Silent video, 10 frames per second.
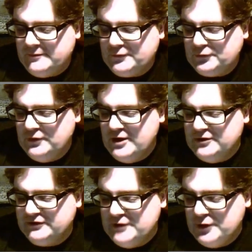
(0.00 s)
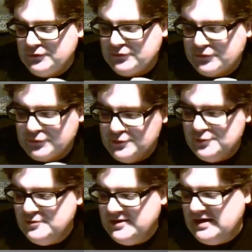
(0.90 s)
through Lotus Notes,
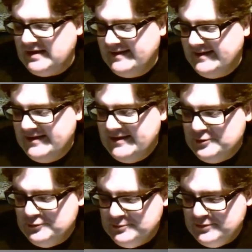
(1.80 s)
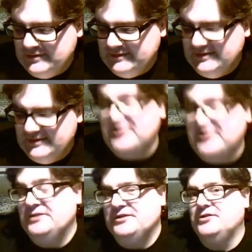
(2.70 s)
through
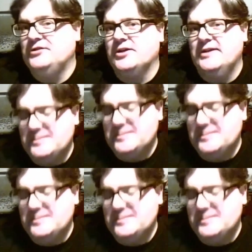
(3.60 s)
let's not go down that